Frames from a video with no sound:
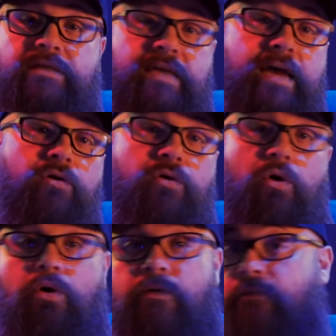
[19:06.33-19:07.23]
sale
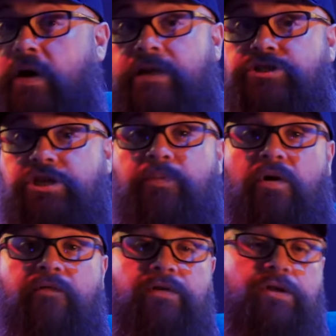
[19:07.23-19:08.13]
or find it cheaper
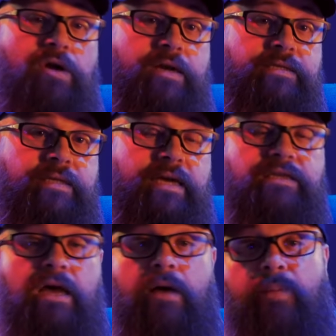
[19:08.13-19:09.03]
over in the United
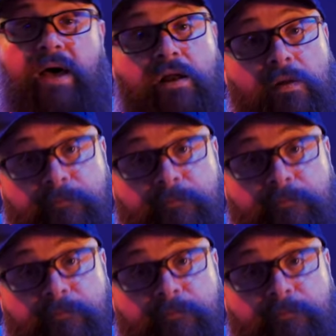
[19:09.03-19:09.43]
States, but